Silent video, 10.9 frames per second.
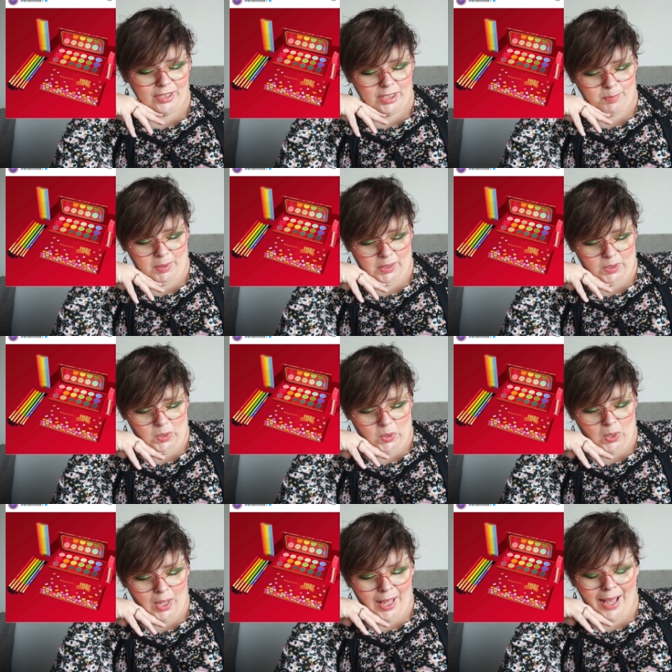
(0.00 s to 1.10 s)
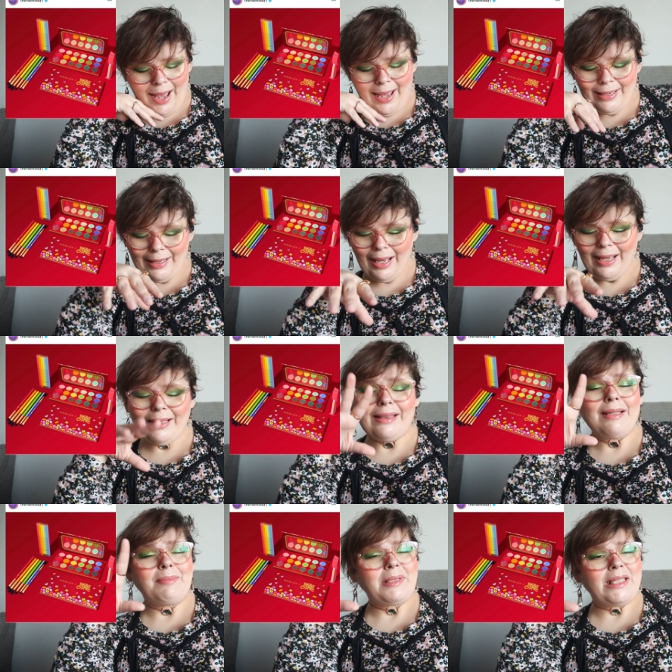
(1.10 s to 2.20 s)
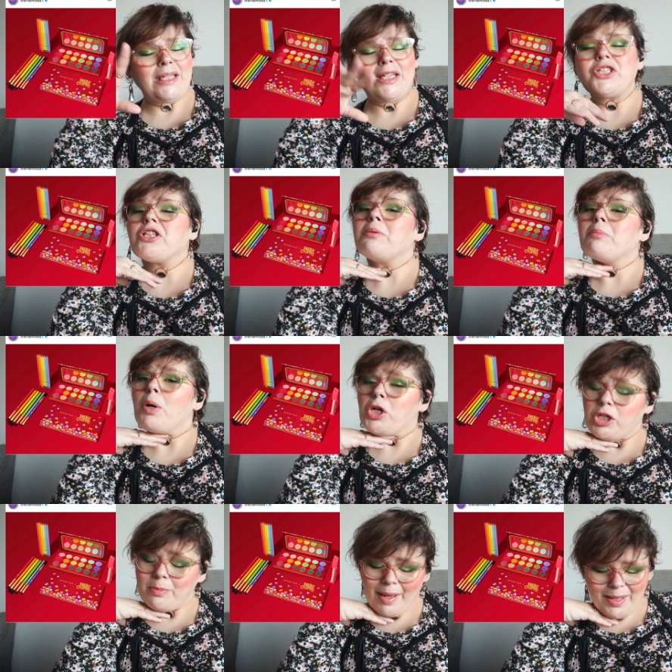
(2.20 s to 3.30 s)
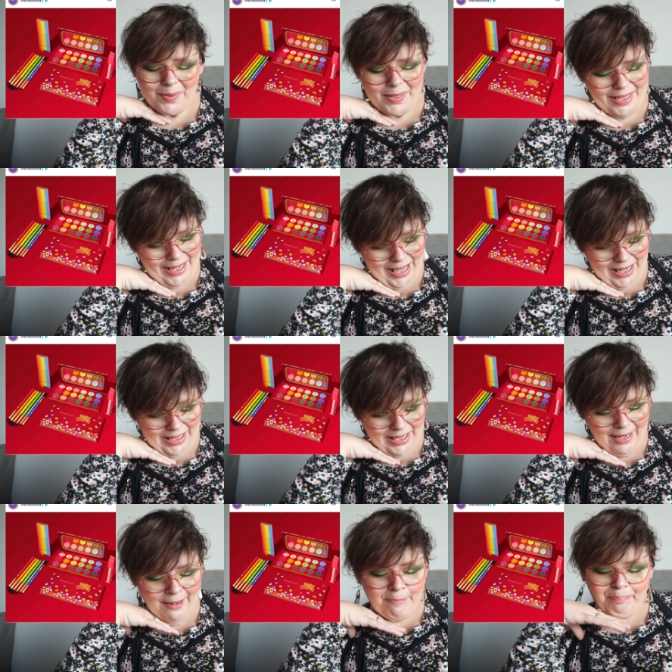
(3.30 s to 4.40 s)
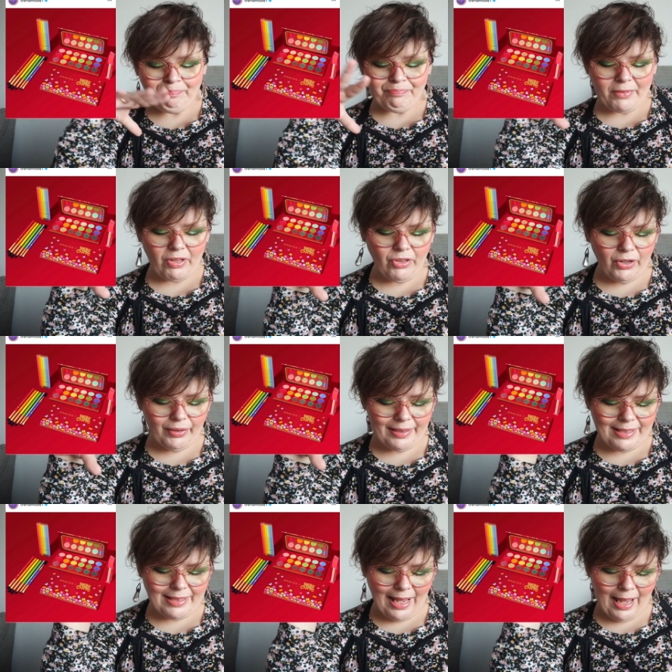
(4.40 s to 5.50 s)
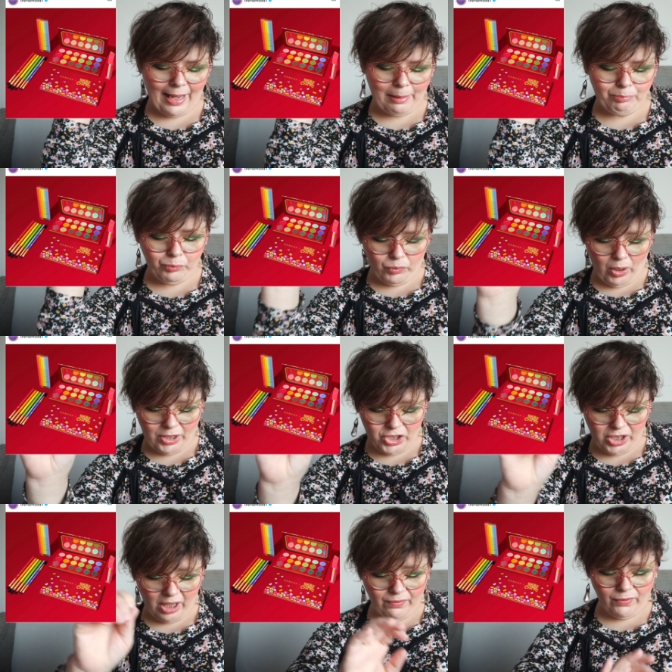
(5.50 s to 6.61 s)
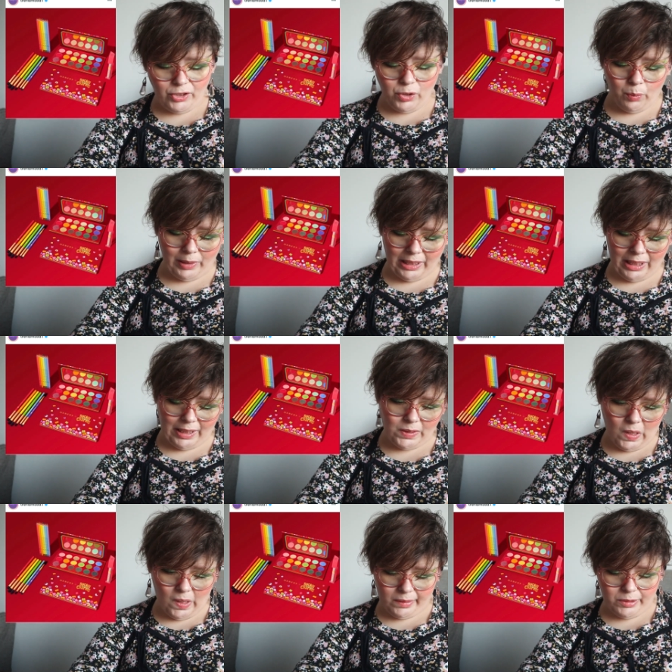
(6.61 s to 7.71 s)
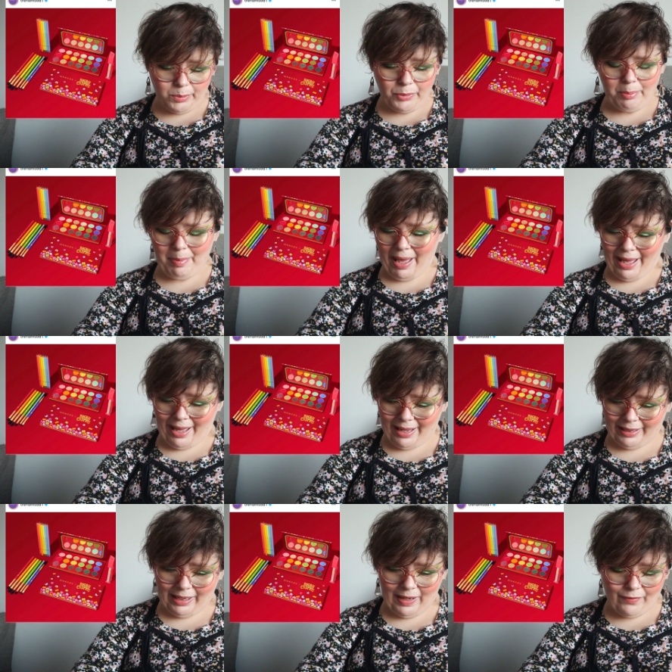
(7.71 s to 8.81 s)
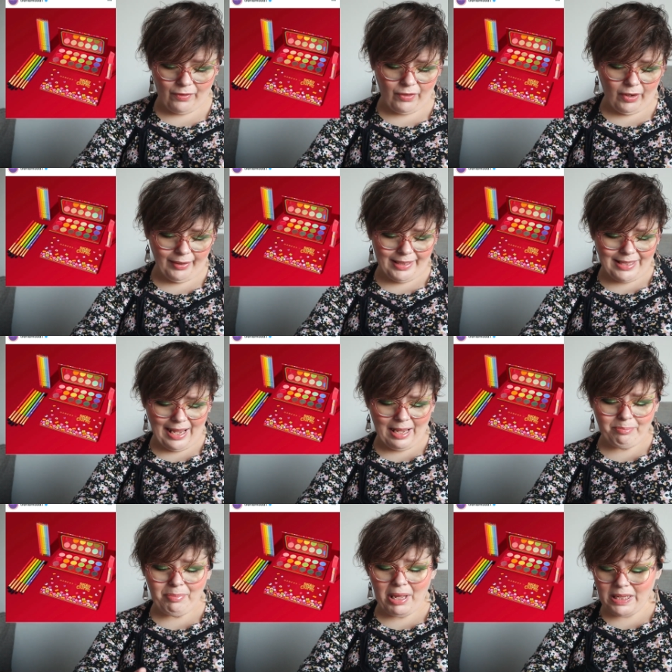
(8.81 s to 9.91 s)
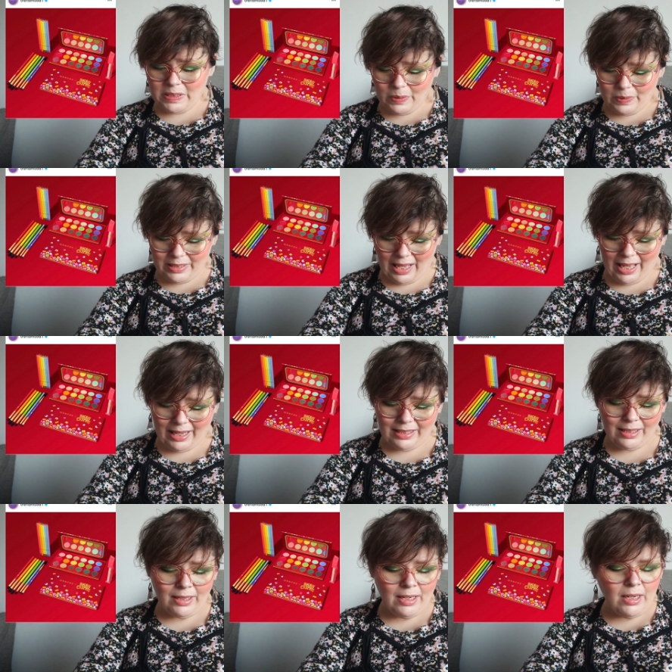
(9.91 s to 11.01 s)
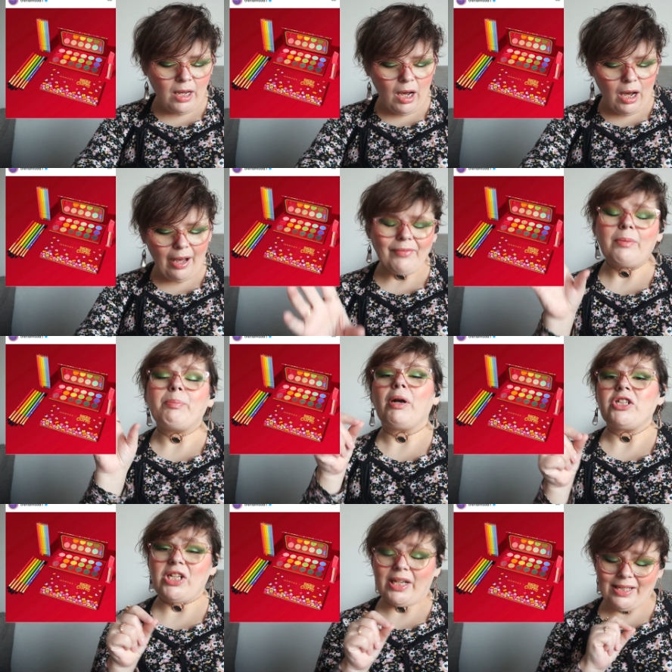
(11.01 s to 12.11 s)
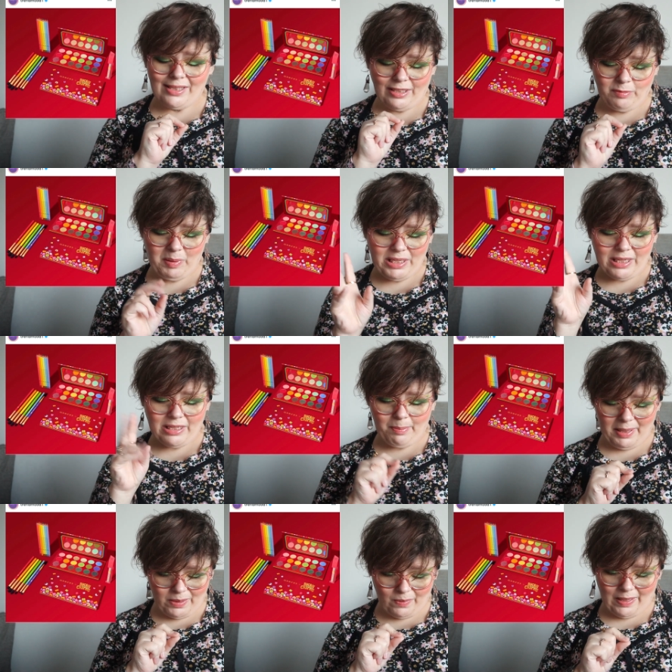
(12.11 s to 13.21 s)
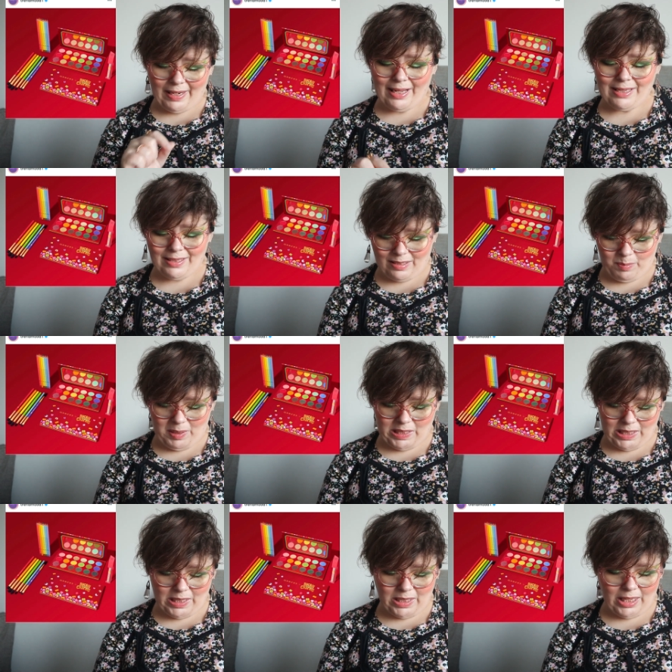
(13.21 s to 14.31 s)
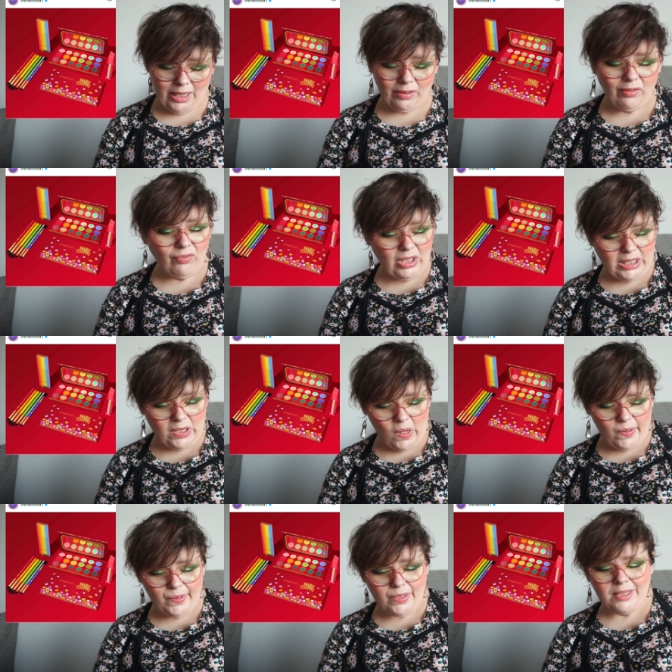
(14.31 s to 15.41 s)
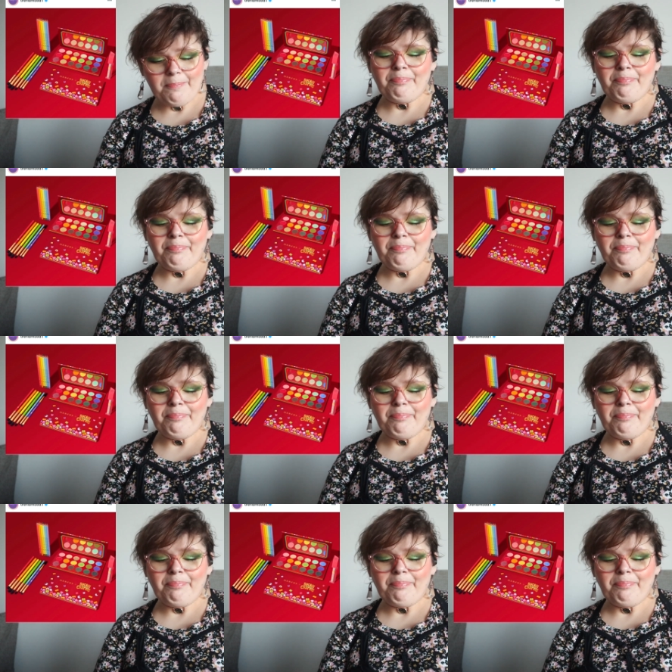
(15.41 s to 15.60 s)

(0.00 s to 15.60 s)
sparkle and a limited edition marshmallow scent. There is a brush set for twenty-nine dollars with a bag, and then there is a pencil set. Uh, the brush set has six pieces, the pencil set has six pieces, and it's fifteen dollars.